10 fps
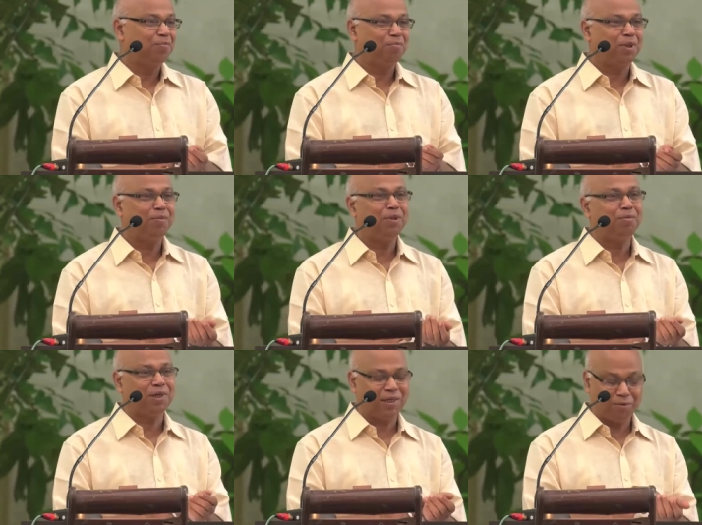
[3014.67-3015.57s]
Maybe
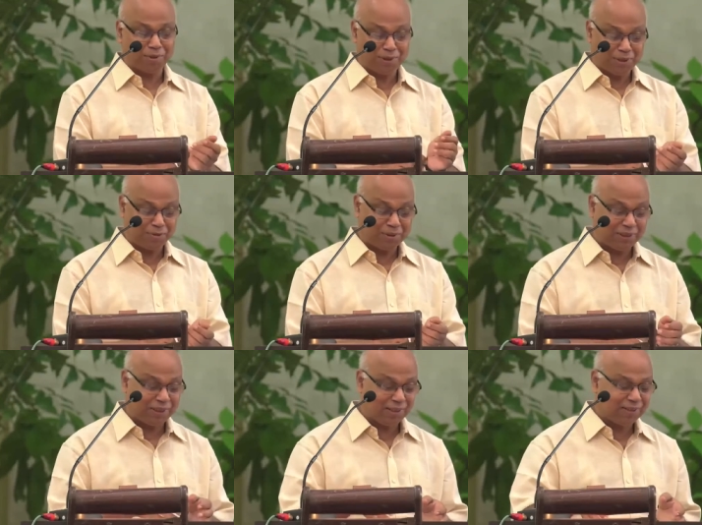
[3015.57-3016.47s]
what I wanted to
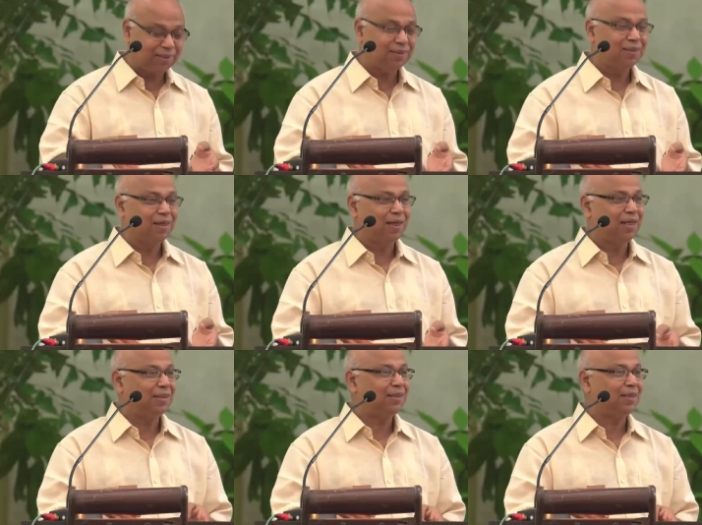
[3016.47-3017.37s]
say,
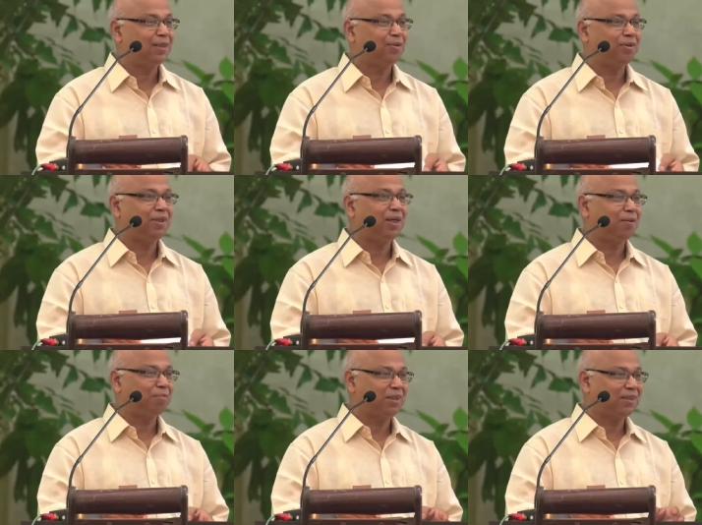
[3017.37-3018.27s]
I'll send it with our
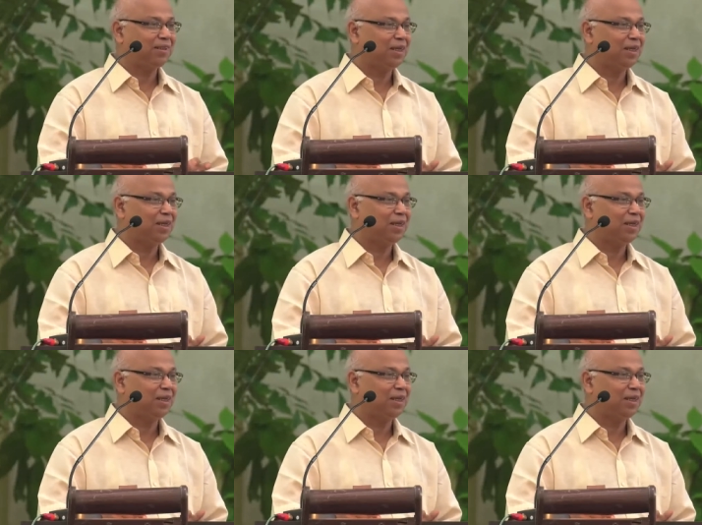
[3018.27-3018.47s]
miss,